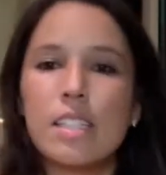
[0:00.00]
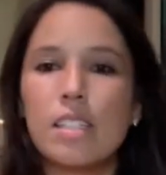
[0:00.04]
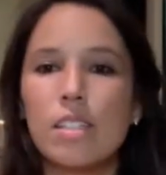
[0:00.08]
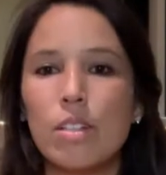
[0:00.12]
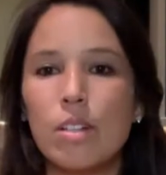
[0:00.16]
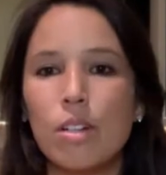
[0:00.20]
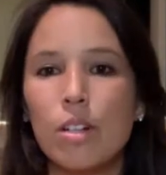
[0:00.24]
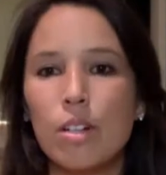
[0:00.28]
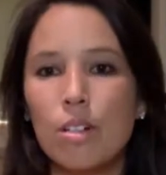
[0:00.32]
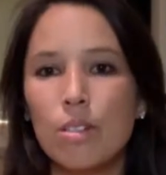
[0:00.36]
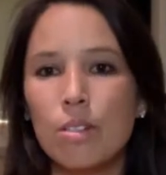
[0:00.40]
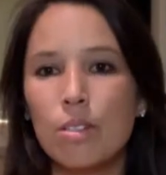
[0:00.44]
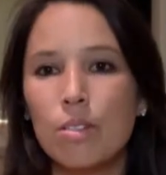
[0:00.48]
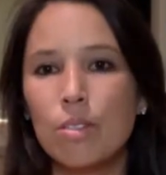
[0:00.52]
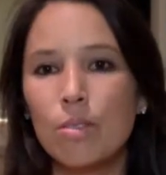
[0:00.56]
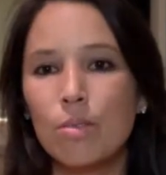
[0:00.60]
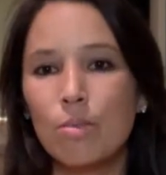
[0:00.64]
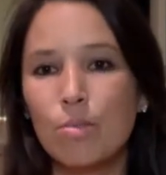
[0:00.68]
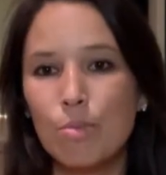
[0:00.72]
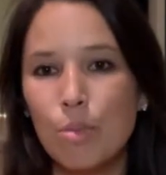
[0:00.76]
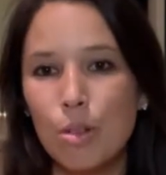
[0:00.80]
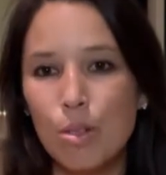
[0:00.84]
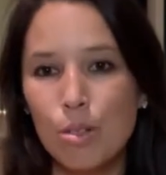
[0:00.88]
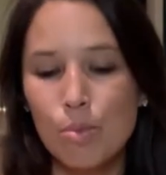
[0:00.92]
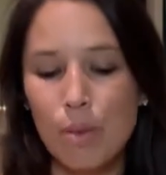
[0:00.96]
So
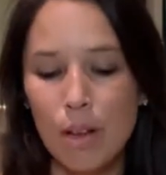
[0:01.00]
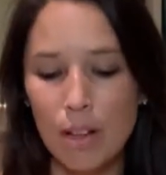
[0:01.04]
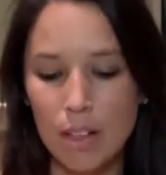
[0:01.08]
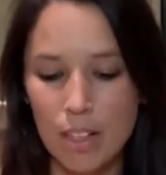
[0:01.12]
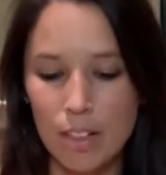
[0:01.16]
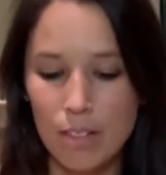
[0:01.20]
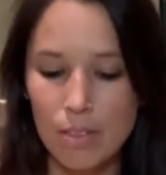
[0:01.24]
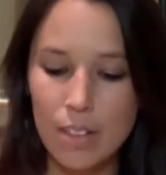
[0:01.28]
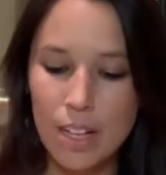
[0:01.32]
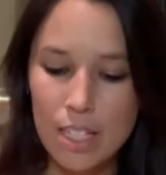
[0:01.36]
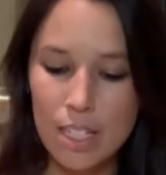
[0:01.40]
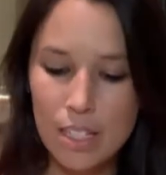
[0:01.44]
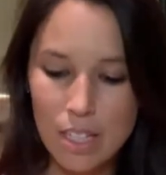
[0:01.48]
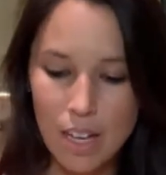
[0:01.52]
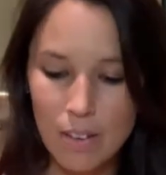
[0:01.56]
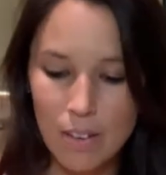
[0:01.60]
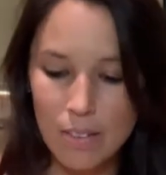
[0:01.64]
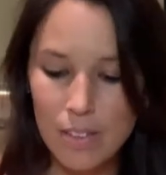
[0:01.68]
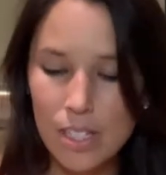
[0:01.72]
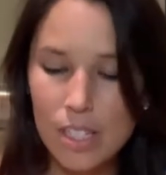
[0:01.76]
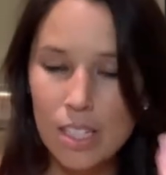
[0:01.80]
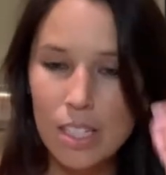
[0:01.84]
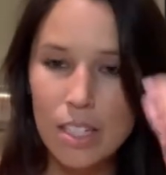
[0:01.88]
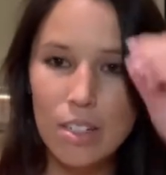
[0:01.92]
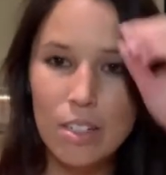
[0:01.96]
most ballet flats
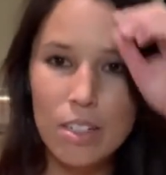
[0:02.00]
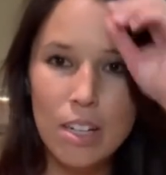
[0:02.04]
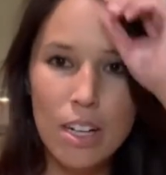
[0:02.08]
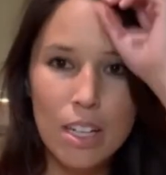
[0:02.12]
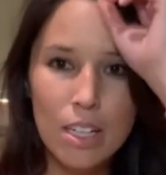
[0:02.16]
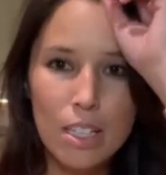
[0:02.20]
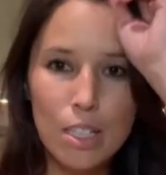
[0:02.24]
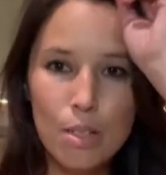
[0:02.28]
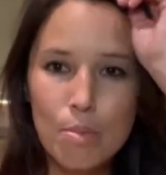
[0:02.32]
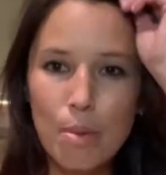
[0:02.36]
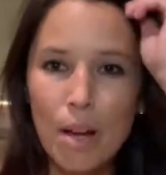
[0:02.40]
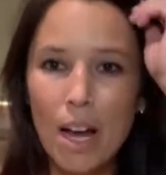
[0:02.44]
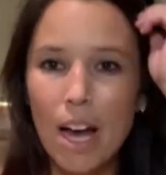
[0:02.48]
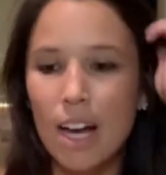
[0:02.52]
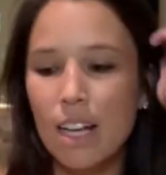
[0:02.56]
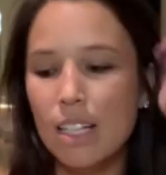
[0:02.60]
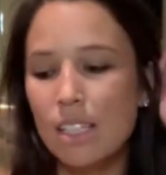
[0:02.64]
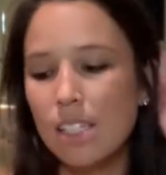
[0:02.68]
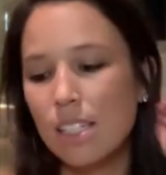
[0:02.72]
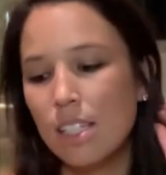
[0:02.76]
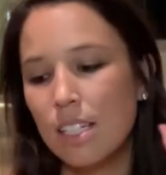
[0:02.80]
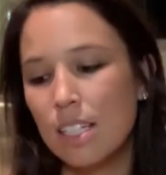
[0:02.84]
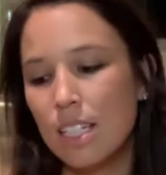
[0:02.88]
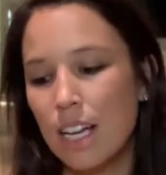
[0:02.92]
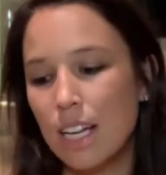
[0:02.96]
obviously are not going to pass
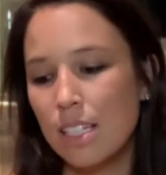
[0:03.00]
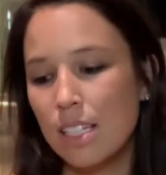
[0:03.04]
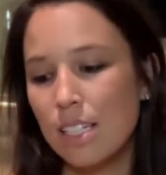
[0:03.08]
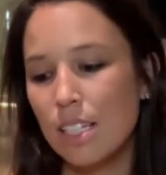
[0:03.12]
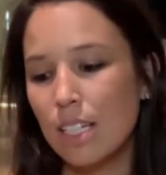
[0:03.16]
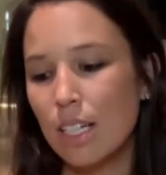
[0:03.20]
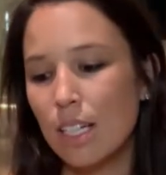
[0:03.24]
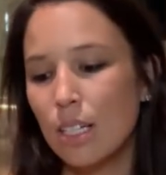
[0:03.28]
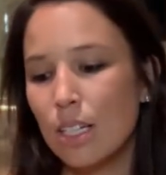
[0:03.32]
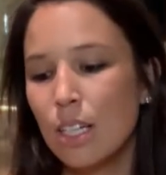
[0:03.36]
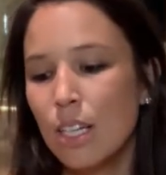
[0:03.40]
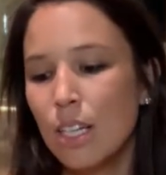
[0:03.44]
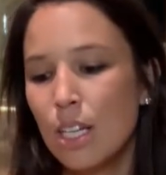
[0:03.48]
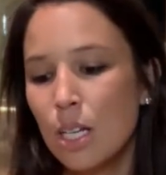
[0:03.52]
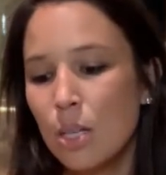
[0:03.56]
the testing,